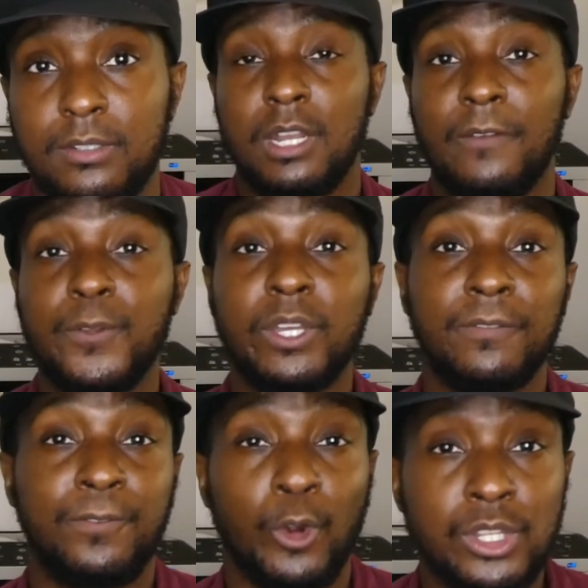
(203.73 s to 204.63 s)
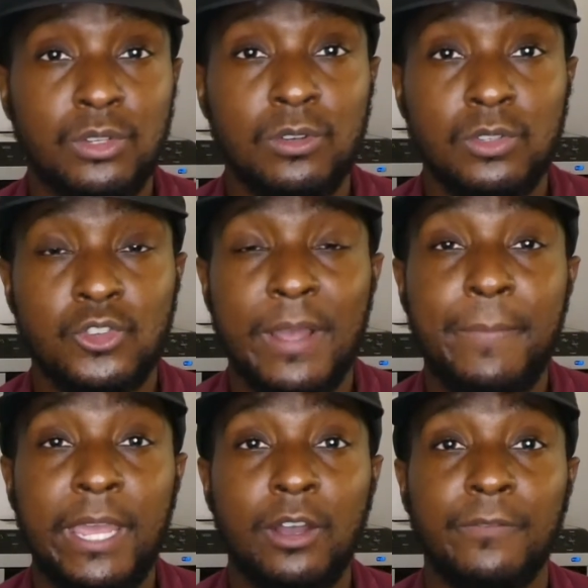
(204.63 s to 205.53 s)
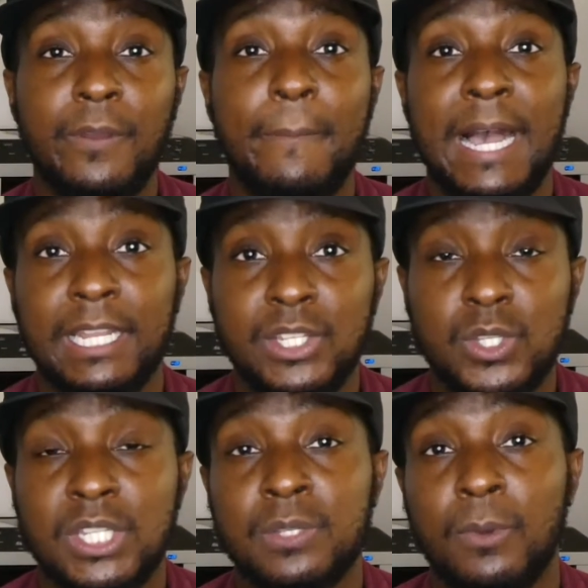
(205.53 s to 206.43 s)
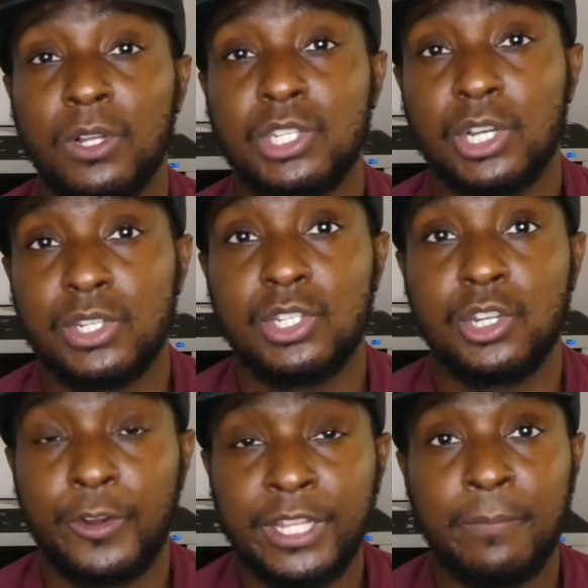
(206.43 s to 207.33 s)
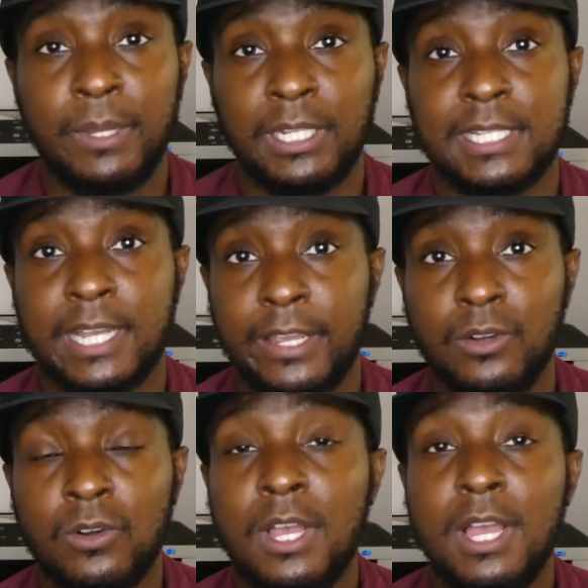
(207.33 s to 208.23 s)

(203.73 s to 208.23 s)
Now, if you can afford to, try paying off your balance in small chunks during the billing cycle